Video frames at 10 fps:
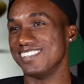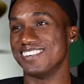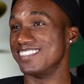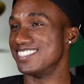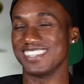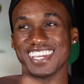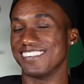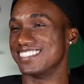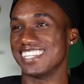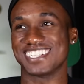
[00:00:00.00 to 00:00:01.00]
The Horseshoe
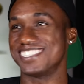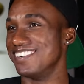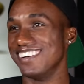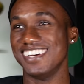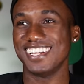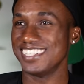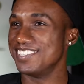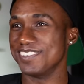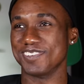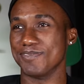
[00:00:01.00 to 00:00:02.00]
Gang was like two
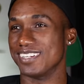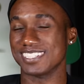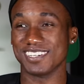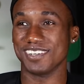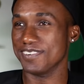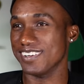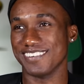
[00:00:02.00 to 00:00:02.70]
two or three months ago.